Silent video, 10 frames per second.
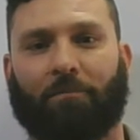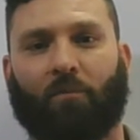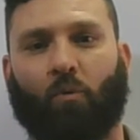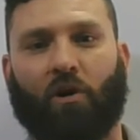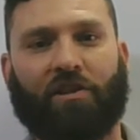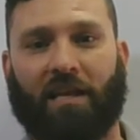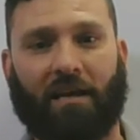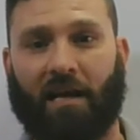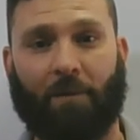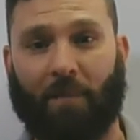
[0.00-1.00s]
one that
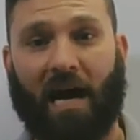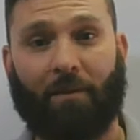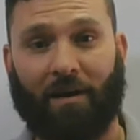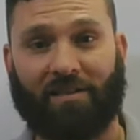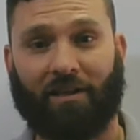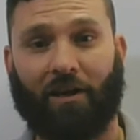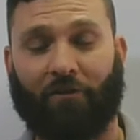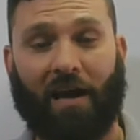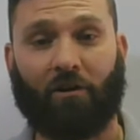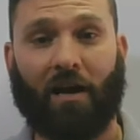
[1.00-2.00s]

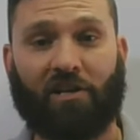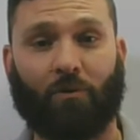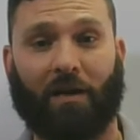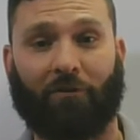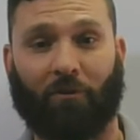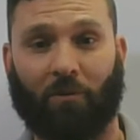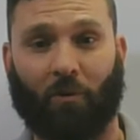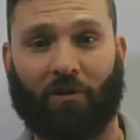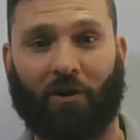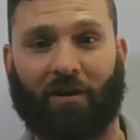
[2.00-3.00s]
I graduated from
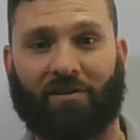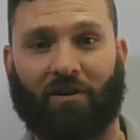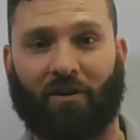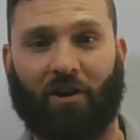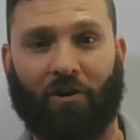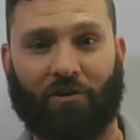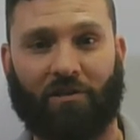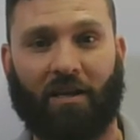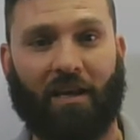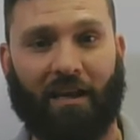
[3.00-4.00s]
North Arkansas College
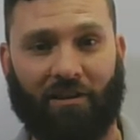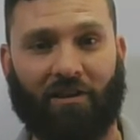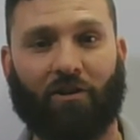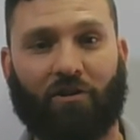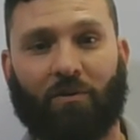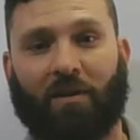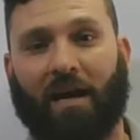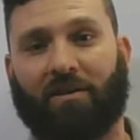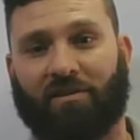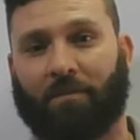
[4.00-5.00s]
in the year
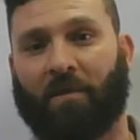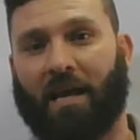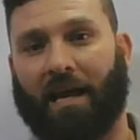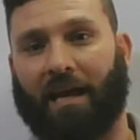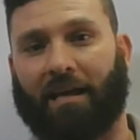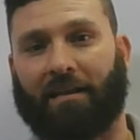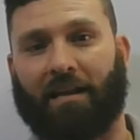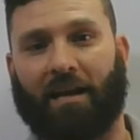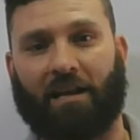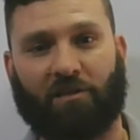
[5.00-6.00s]
2000, and
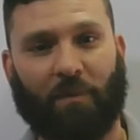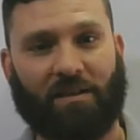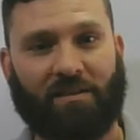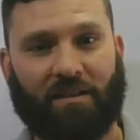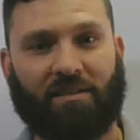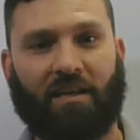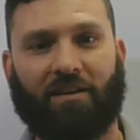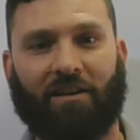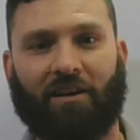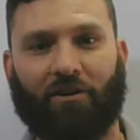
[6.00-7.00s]
I spent
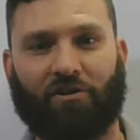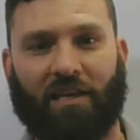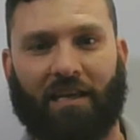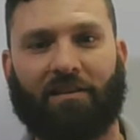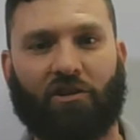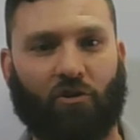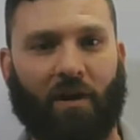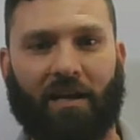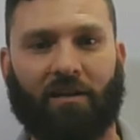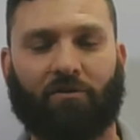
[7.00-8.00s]
16 years in the
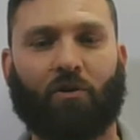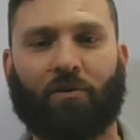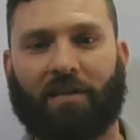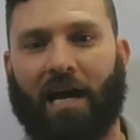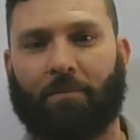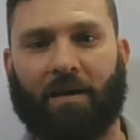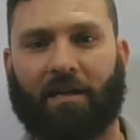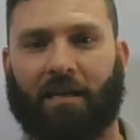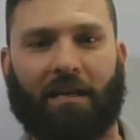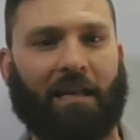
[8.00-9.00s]
trade of tool and die
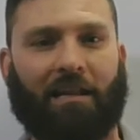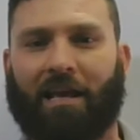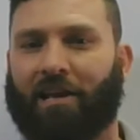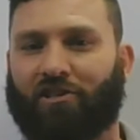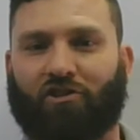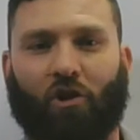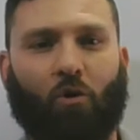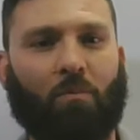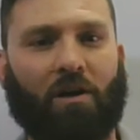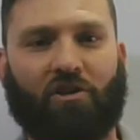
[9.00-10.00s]
making, and
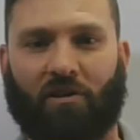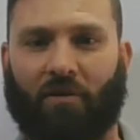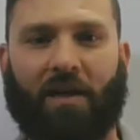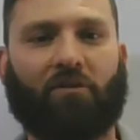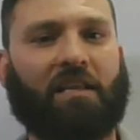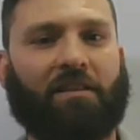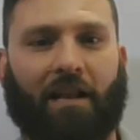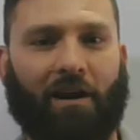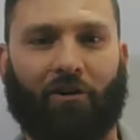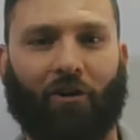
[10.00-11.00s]
so much of everything that
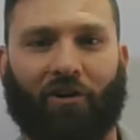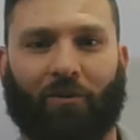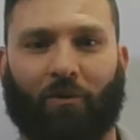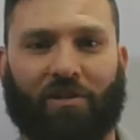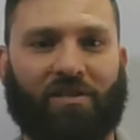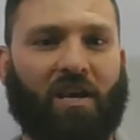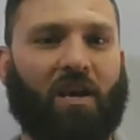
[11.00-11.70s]
I learned was